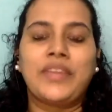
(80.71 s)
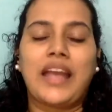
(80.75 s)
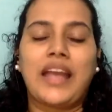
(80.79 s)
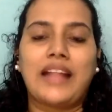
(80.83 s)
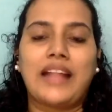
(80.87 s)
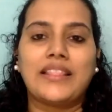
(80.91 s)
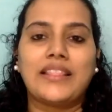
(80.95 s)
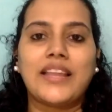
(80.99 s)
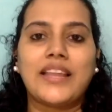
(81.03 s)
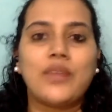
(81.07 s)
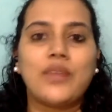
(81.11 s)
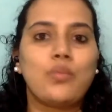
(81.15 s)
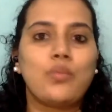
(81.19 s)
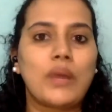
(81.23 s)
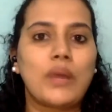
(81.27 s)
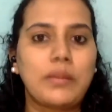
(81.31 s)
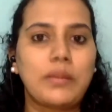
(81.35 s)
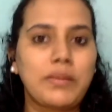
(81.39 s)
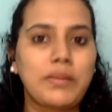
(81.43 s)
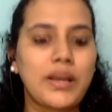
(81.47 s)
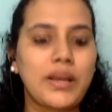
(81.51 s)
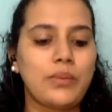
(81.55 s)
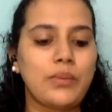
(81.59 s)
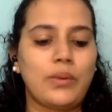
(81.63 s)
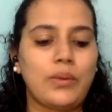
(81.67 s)
And then one
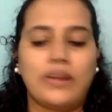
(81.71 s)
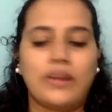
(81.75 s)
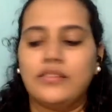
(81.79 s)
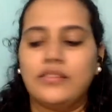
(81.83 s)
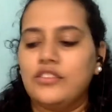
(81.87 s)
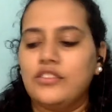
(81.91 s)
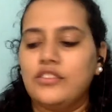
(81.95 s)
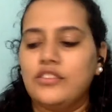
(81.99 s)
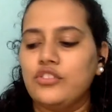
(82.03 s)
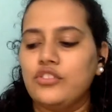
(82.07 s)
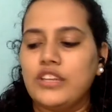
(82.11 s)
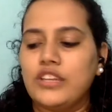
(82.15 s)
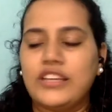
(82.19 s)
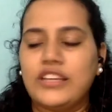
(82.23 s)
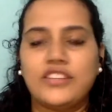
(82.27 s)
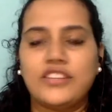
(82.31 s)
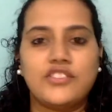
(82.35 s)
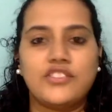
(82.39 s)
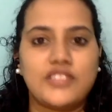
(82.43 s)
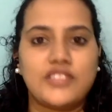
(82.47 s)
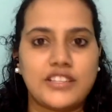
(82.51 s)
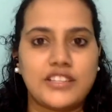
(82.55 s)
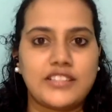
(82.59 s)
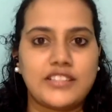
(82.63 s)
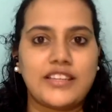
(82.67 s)
by one, they can
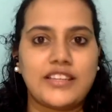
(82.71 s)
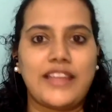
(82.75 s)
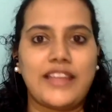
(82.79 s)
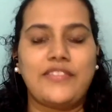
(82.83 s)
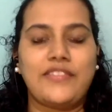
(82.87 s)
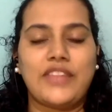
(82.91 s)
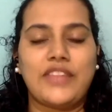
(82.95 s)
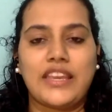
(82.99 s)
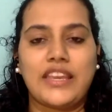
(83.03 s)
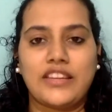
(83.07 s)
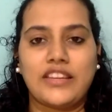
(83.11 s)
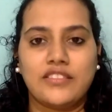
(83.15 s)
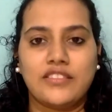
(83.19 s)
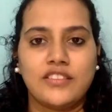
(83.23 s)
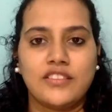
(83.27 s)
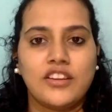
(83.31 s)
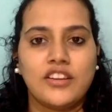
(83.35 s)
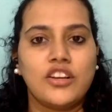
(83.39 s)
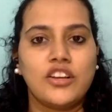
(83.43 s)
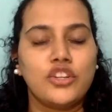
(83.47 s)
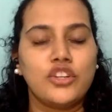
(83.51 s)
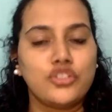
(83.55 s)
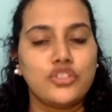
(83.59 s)
sit and they can